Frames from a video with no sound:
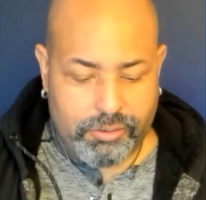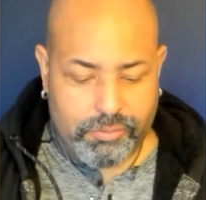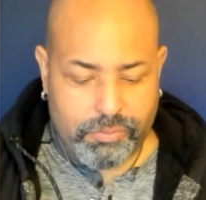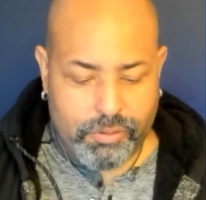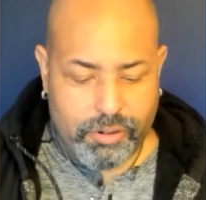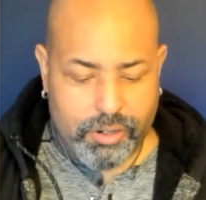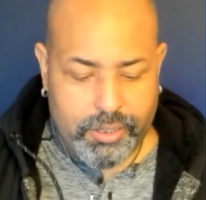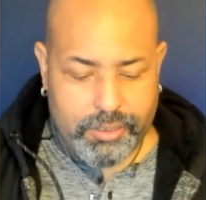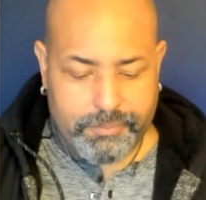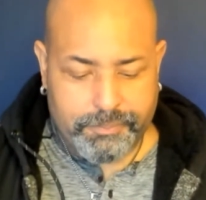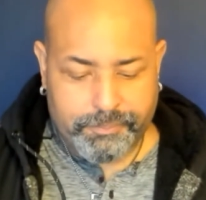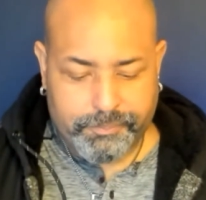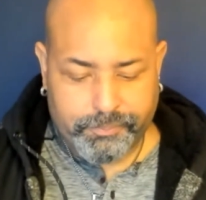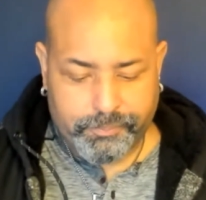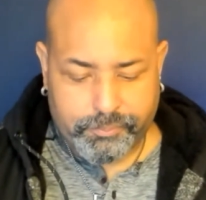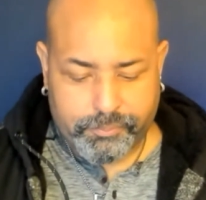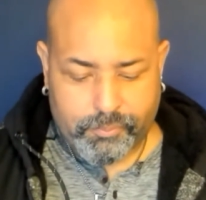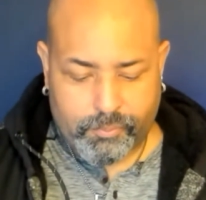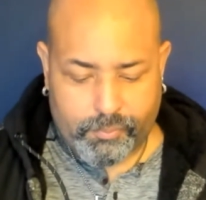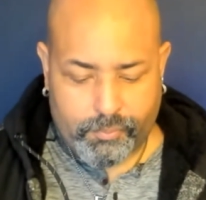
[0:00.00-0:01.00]
one.
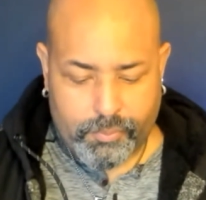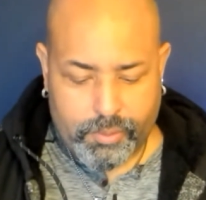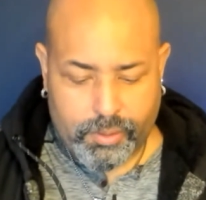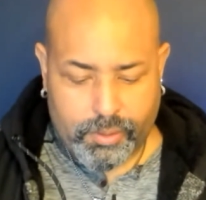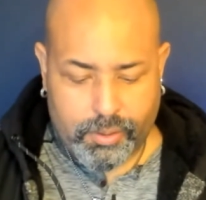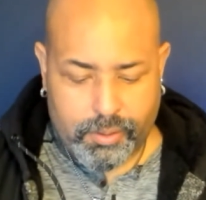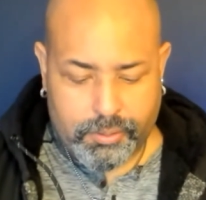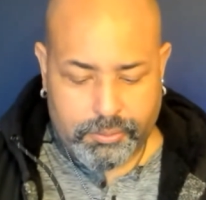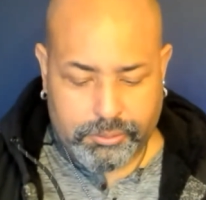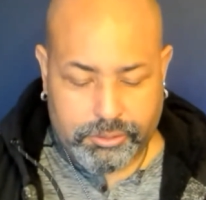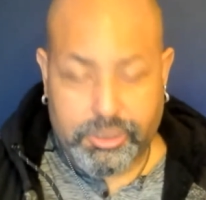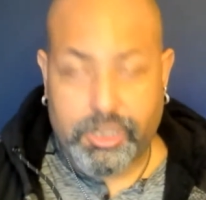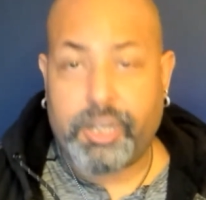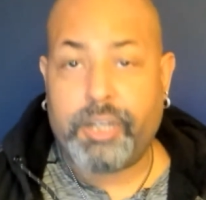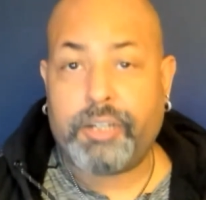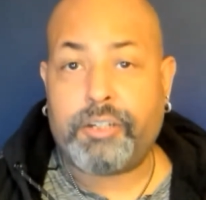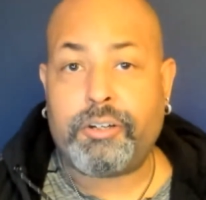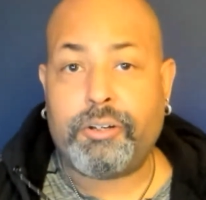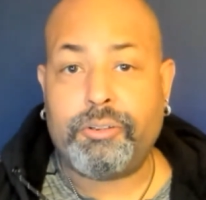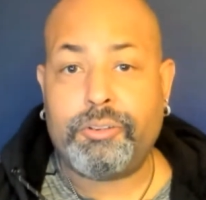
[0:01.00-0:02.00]
John
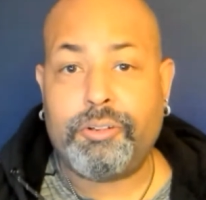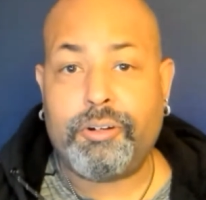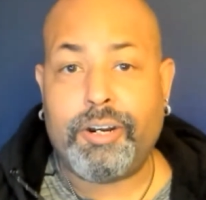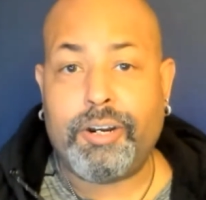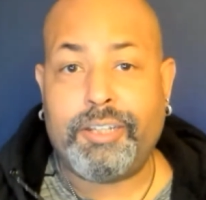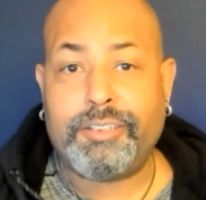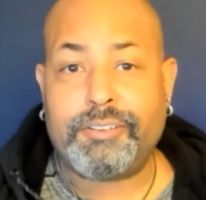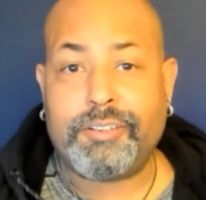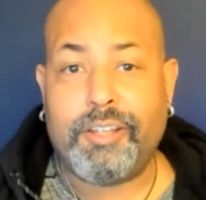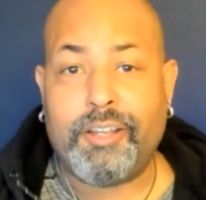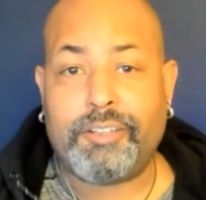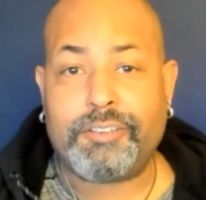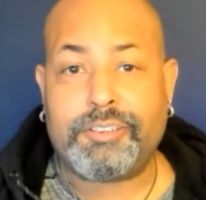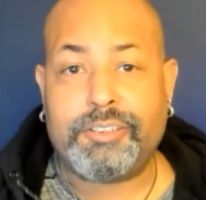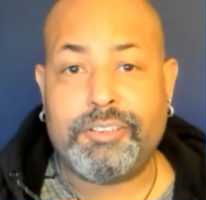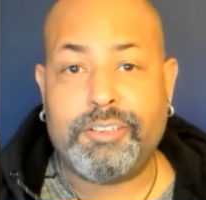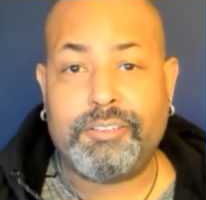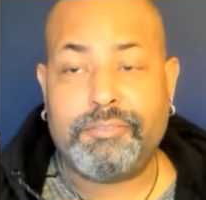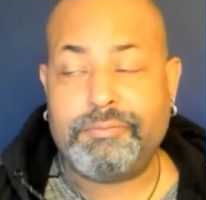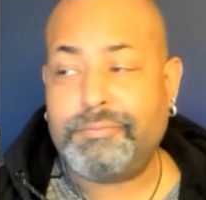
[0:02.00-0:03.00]
Colder Ice Lawson.